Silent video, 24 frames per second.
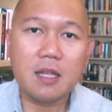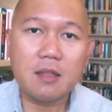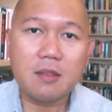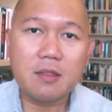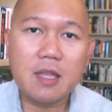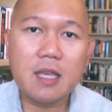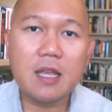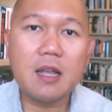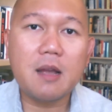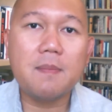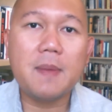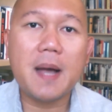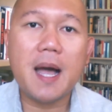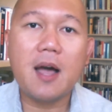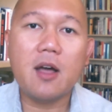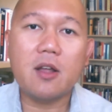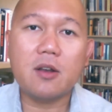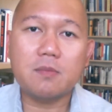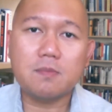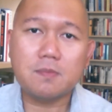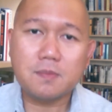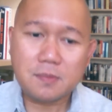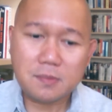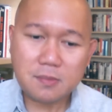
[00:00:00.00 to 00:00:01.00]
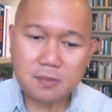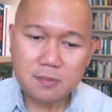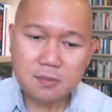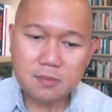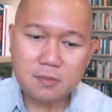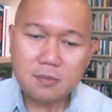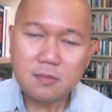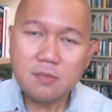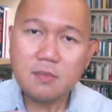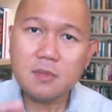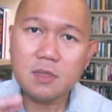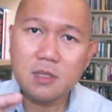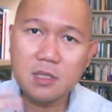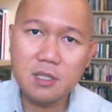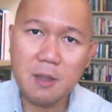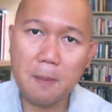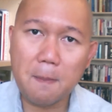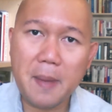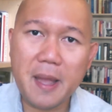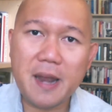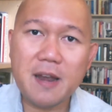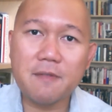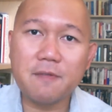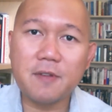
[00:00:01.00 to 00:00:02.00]
Think about the
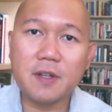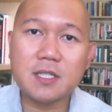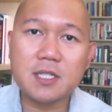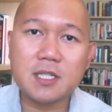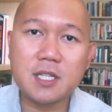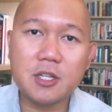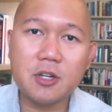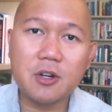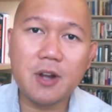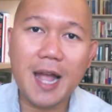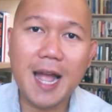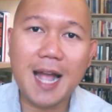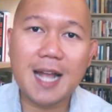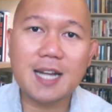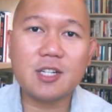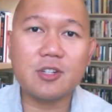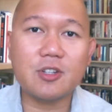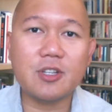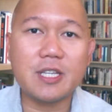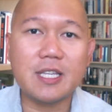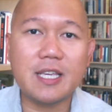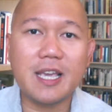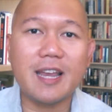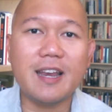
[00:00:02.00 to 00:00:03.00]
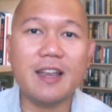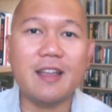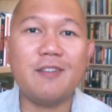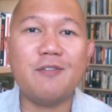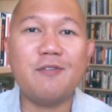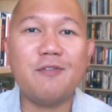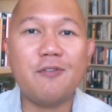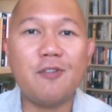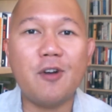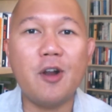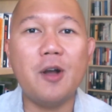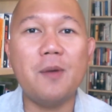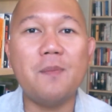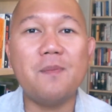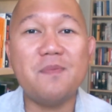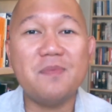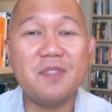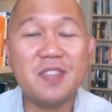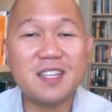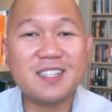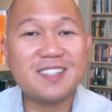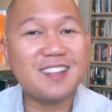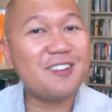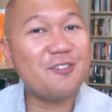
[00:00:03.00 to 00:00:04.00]
benefits that you're actually getting from
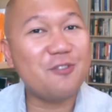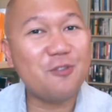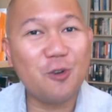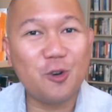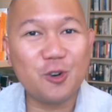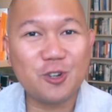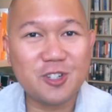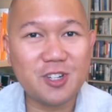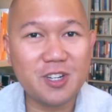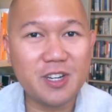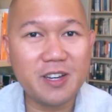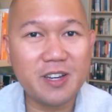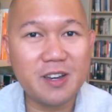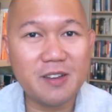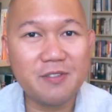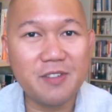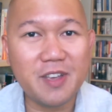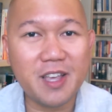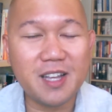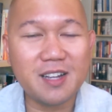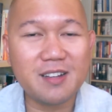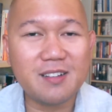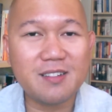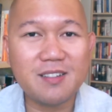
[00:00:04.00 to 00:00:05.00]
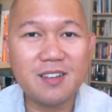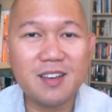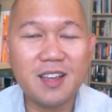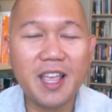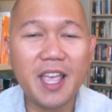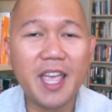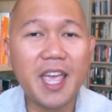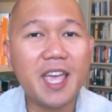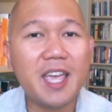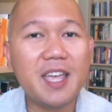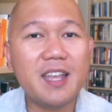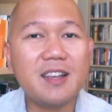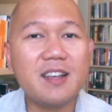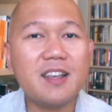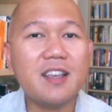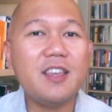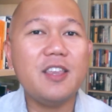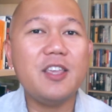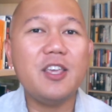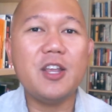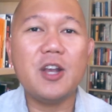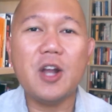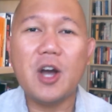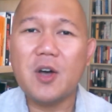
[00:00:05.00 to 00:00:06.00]
this unfortunate event. And
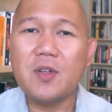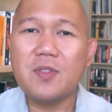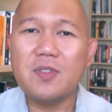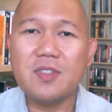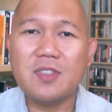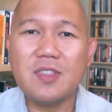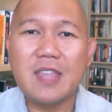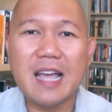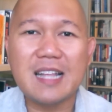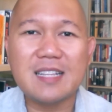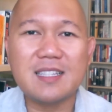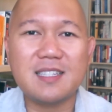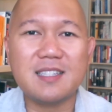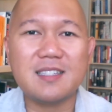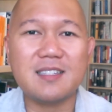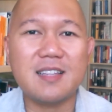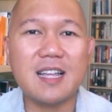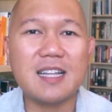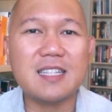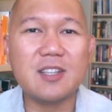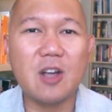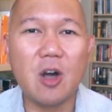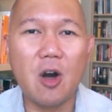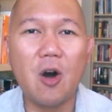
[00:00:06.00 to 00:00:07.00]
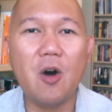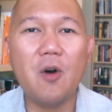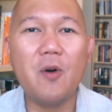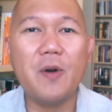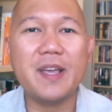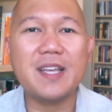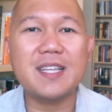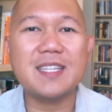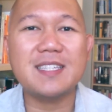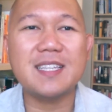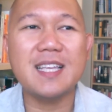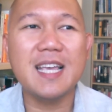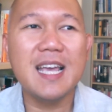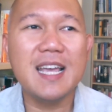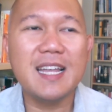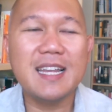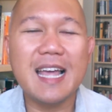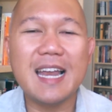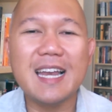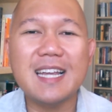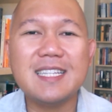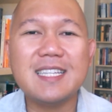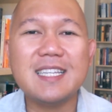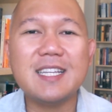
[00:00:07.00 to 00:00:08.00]
you know, that
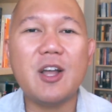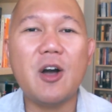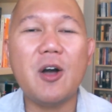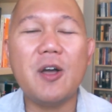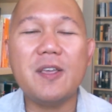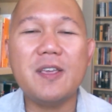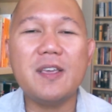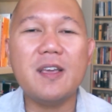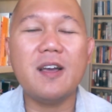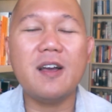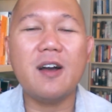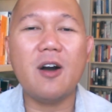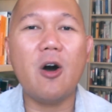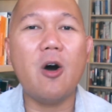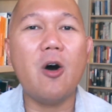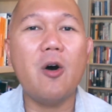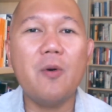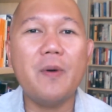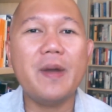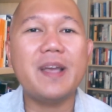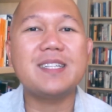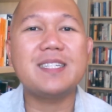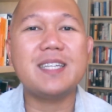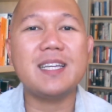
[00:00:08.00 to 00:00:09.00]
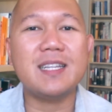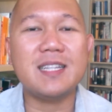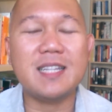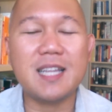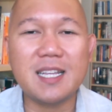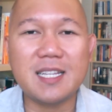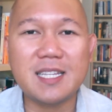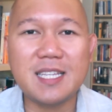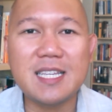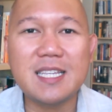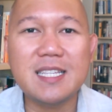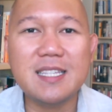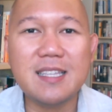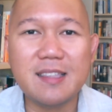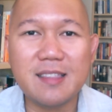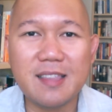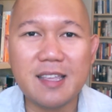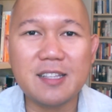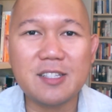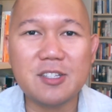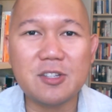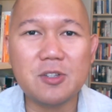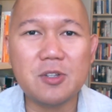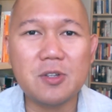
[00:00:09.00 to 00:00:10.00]
isn't always an easy
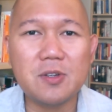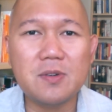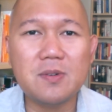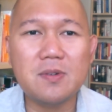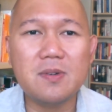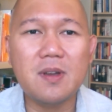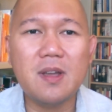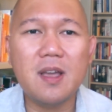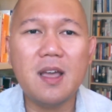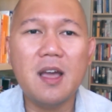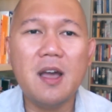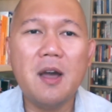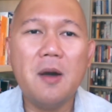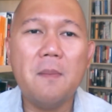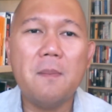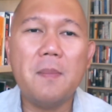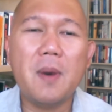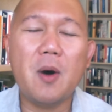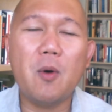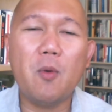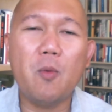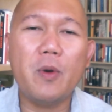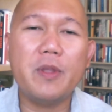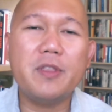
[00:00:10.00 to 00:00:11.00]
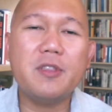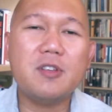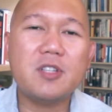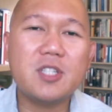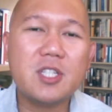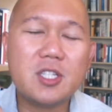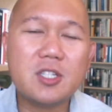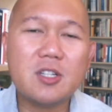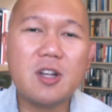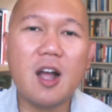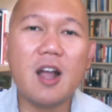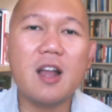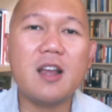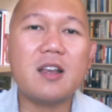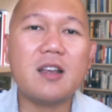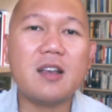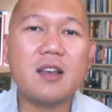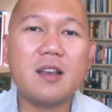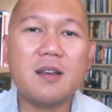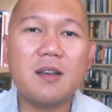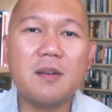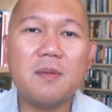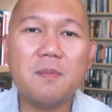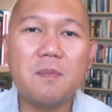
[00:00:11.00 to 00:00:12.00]
thing to do. But when you start
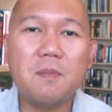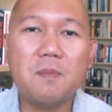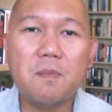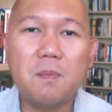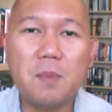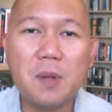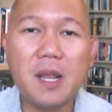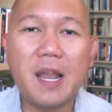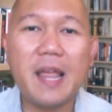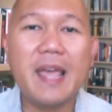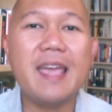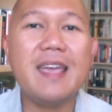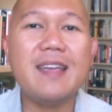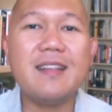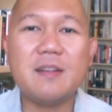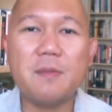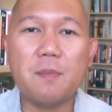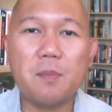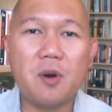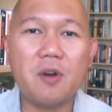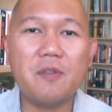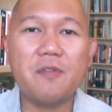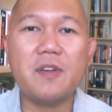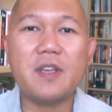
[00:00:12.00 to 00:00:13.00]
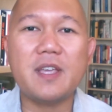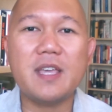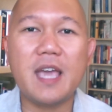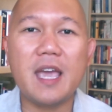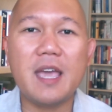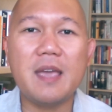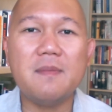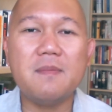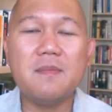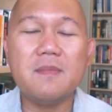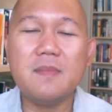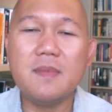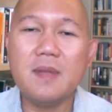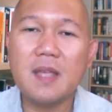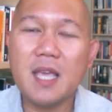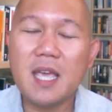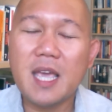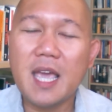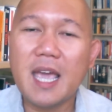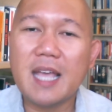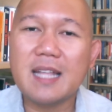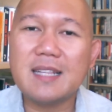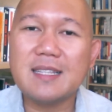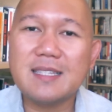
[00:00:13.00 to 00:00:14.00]
playing the perfect game
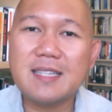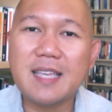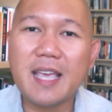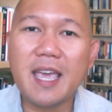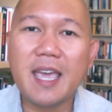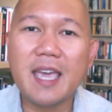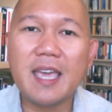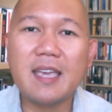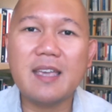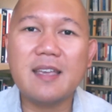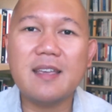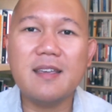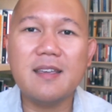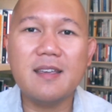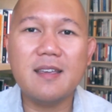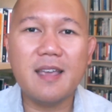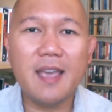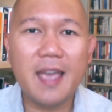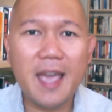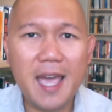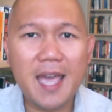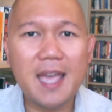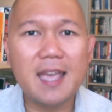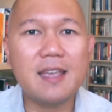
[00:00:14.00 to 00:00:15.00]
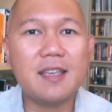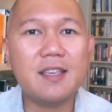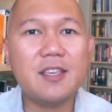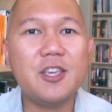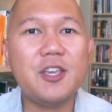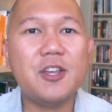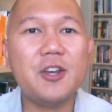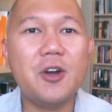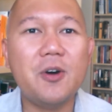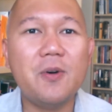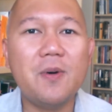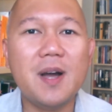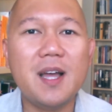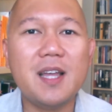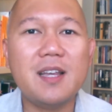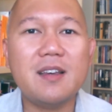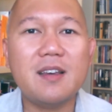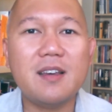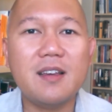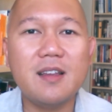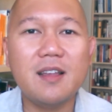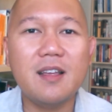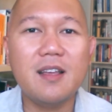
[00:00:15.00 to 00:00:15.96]
and saying, hey, you know what?